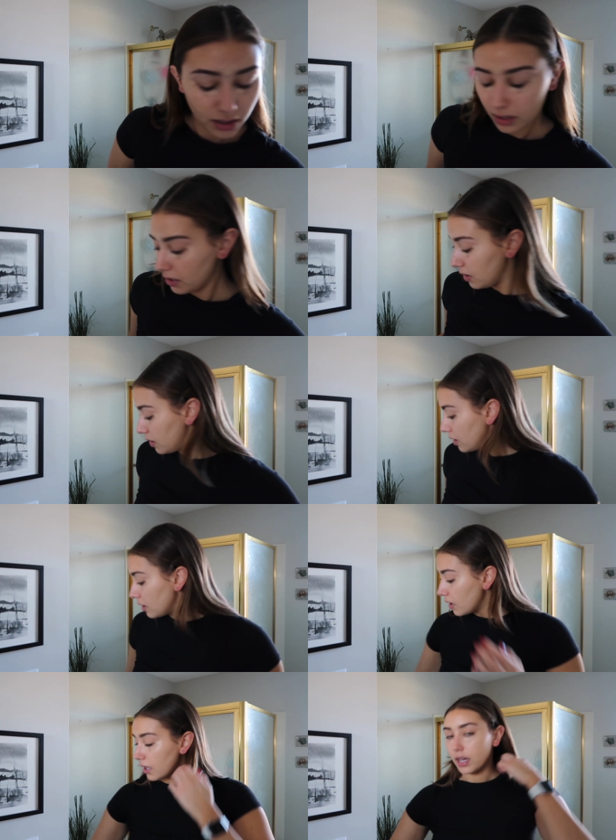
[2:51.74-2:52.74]

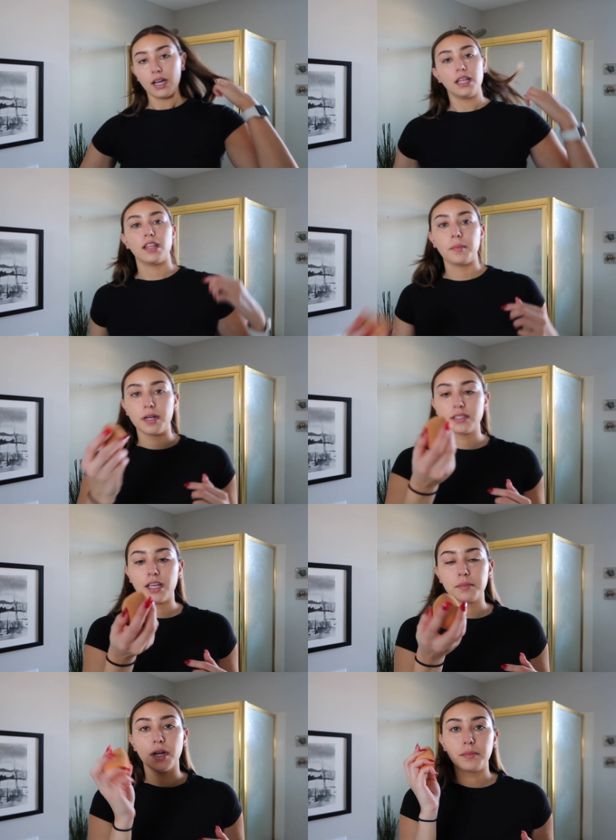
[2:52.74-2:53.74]
And then I'm going to
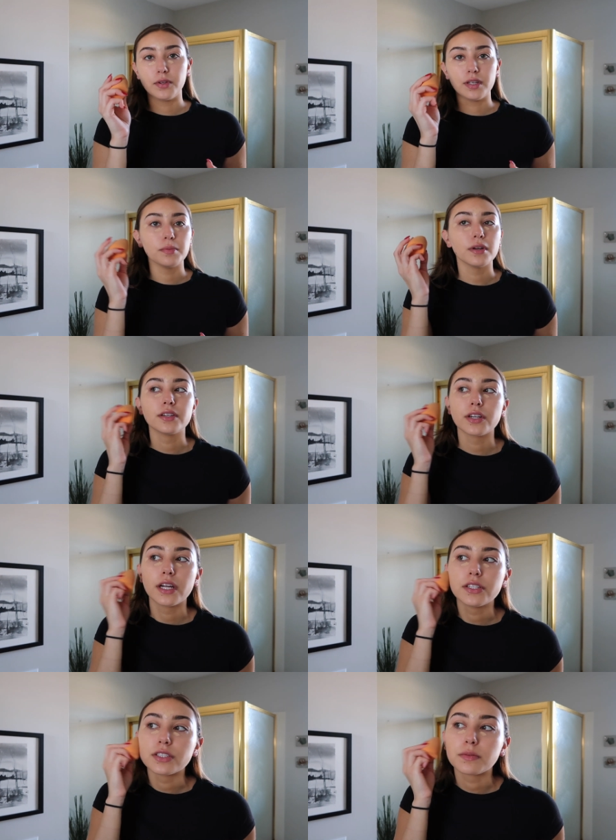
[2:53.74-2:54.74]
take my beauty blender
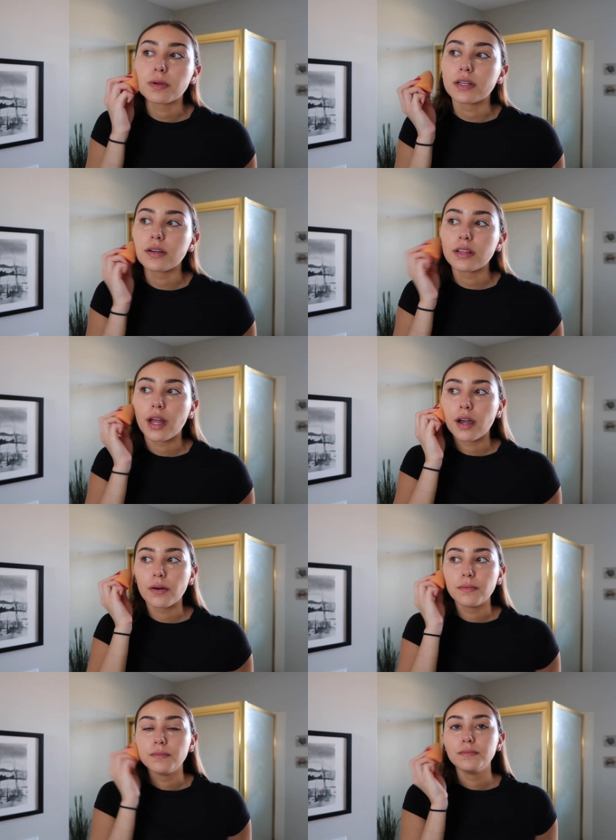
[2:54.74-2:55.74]
and just blend all that
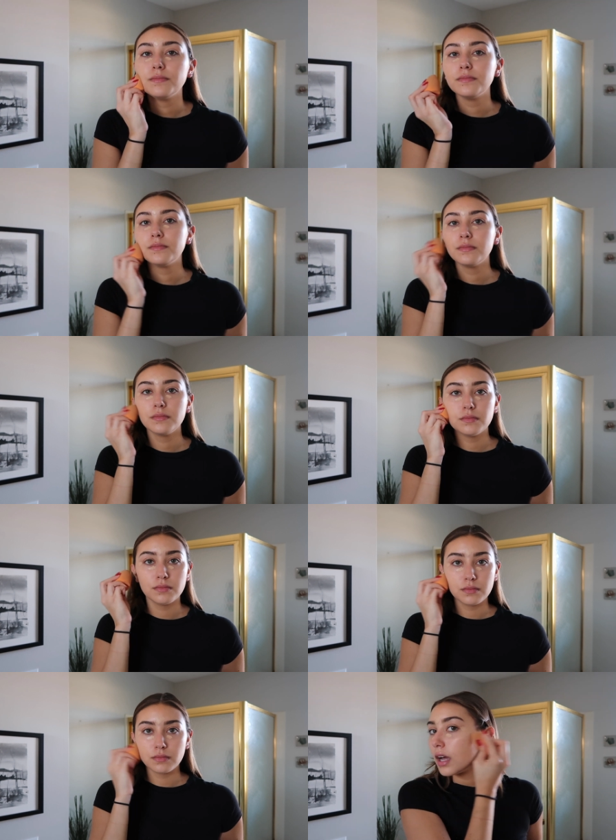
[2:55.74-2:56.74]
out.
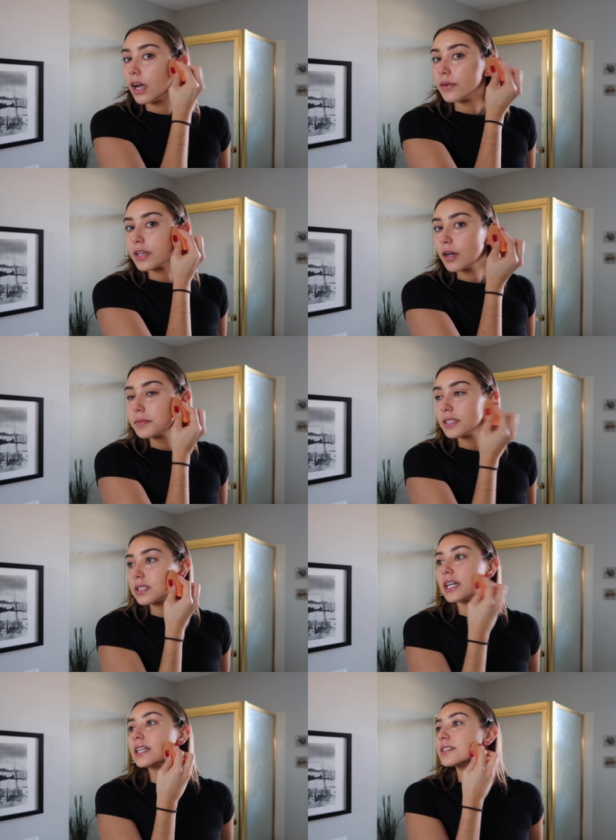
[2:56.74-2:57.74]
I really hope this
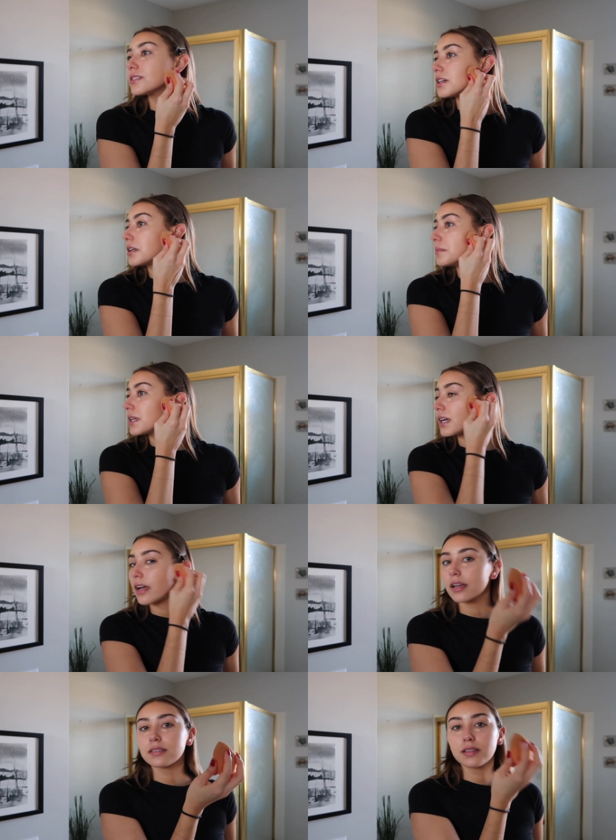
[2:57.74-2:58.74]
lighting is good
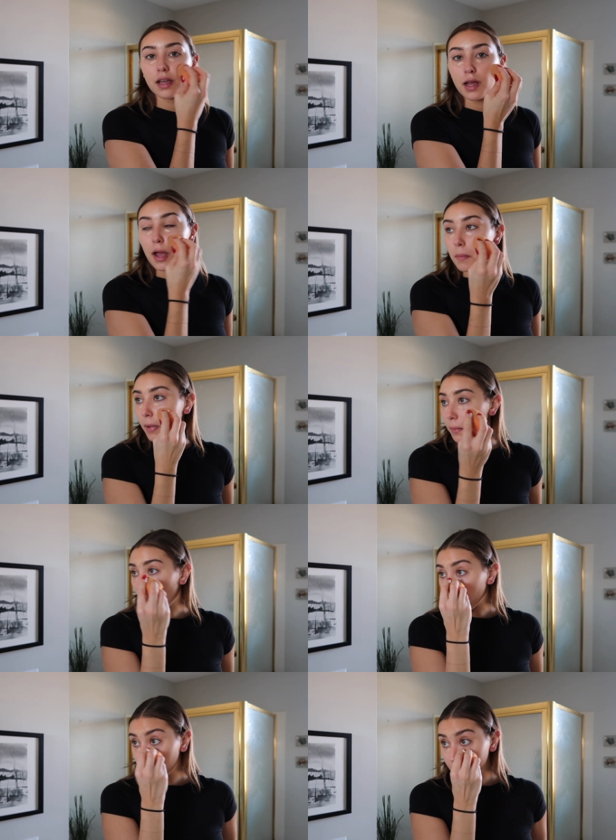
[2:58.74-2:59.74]
because my
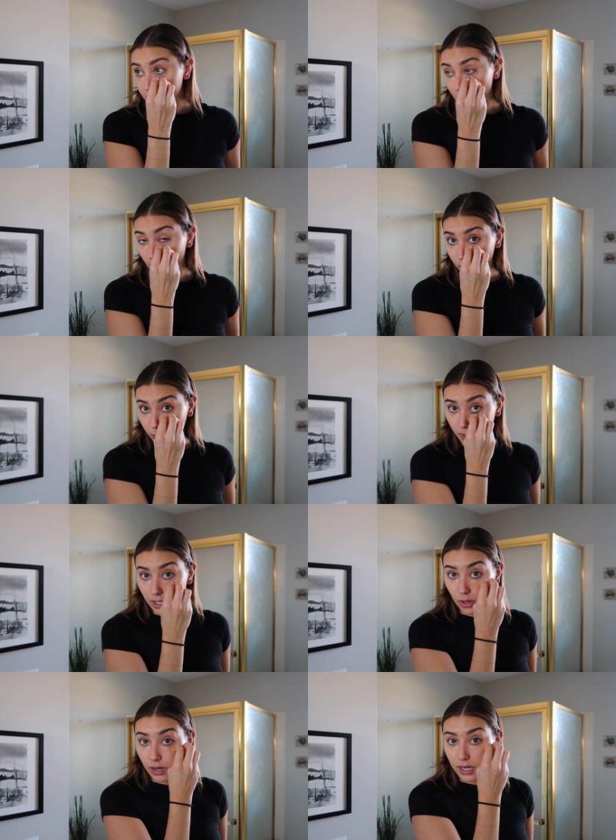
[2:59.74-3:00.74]
bathroom doesn't have a
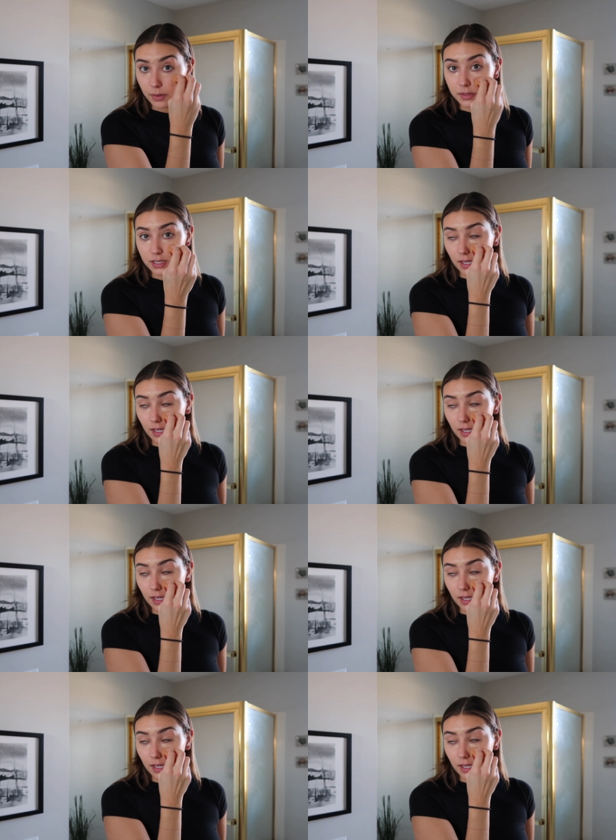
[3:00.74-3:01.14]
window and it was